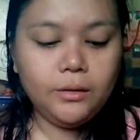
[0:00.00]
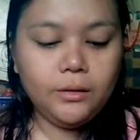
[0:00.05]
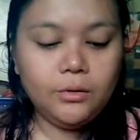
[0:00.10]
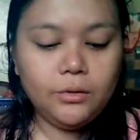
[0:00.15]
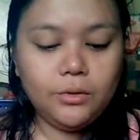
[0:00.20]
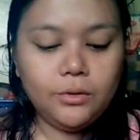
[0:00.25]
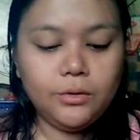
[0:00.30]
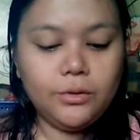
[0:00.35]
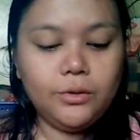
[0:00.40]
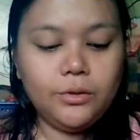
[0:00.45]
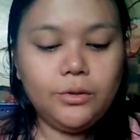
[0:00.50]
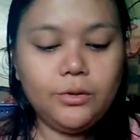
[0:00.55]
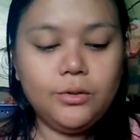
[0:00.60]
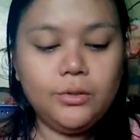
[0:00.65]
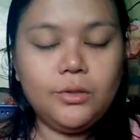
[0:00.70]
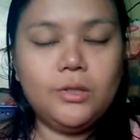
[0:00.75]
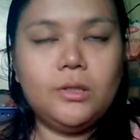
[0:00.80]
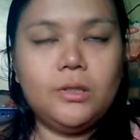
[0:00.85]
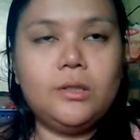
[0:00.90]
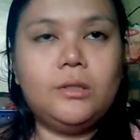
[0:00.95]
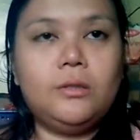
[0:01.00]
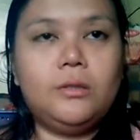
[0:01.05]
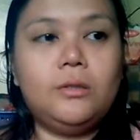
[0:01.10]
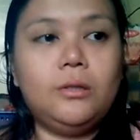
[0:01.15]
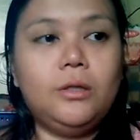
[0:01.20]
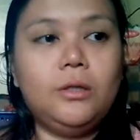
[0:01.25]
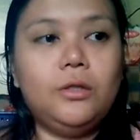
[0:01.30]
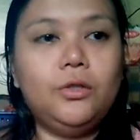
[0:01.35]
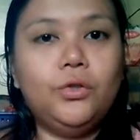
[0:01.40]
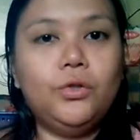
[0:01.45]
of
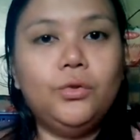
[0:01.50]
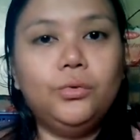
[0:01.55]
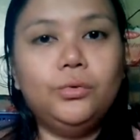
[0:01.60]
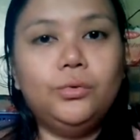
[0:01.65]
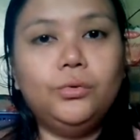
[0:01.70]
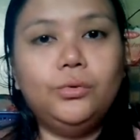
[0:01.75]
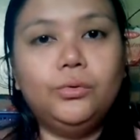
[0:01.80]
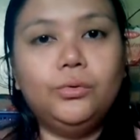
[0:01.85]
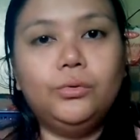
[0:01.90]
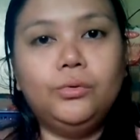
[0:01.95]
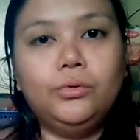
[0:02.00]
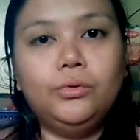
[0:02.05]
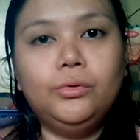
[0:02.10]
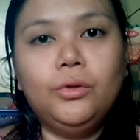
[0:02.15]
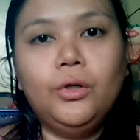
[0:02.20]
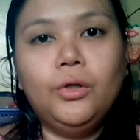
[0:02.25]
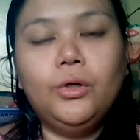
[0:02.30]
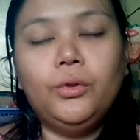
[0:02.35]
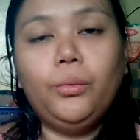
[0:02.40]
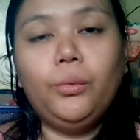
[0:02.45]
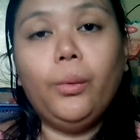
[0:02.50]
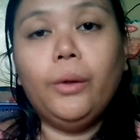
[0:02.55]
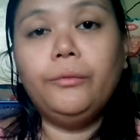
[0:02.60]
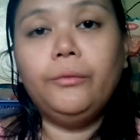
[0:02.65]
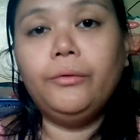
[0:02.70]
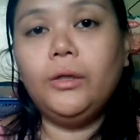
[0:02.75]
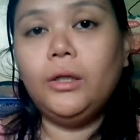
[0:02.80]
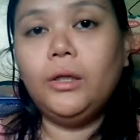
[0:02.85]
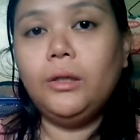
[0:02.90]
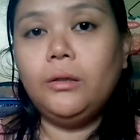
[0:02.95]
turns into
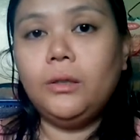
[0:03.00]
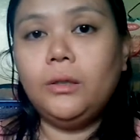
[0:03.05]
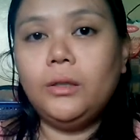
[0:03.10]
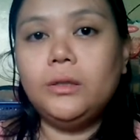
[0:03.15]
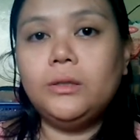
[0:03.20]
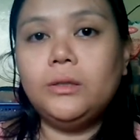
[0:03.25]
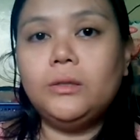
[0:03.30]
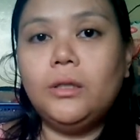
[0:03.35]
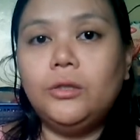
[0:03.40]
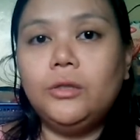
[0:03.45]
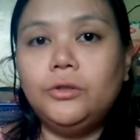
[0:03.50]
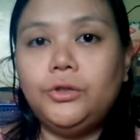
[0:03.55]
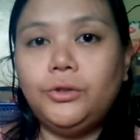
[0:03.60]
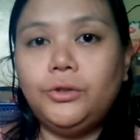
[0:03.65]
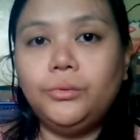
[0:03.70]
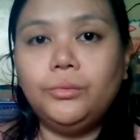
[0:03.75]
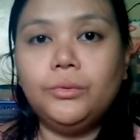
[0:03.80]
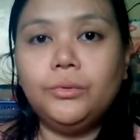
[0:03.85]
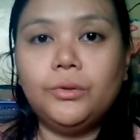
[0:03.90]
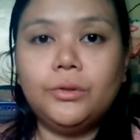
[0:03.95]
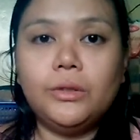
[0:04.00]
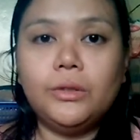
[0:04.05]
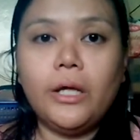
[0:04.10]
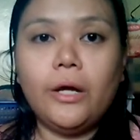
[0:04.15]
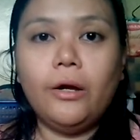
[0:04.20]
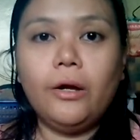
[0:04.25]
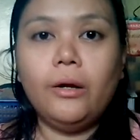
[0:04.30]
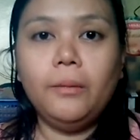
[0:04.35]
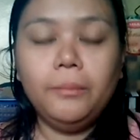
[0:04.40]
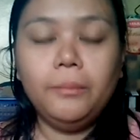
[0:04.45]
12 degrees Celsius
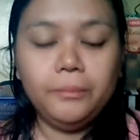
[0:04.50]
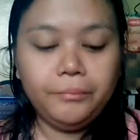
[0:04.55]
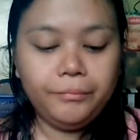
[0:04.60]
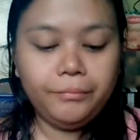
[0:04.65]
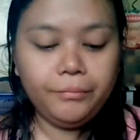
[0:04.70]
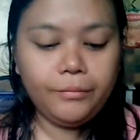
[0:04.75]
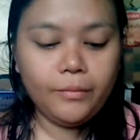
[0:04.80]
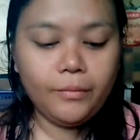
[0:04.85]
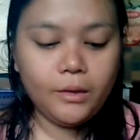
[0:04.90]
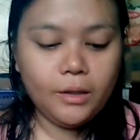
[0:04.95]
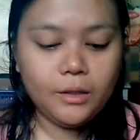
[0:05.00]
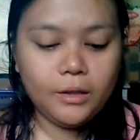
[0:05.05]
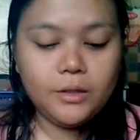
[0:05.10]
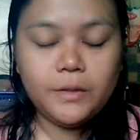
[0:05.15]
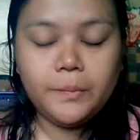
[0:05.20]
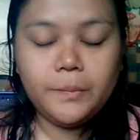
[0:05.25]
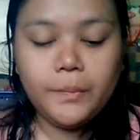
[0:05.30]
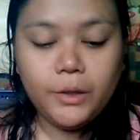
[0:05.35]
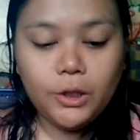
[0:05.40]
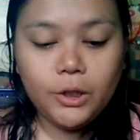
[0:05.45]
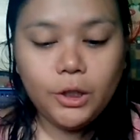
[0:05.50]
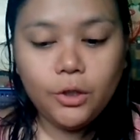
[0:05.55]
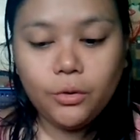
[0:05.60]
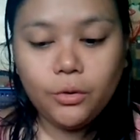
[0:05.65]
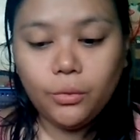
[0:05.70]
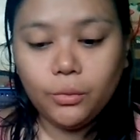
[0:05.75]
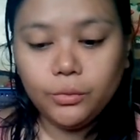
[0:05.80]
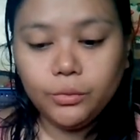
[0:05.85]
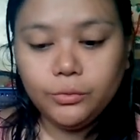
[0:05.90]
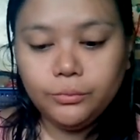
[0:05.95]
there. It's pretty
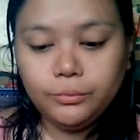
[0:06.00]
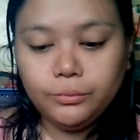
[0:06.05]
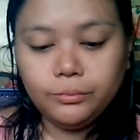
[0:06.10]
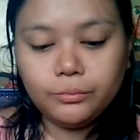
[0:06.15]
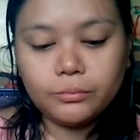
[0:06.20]
cold.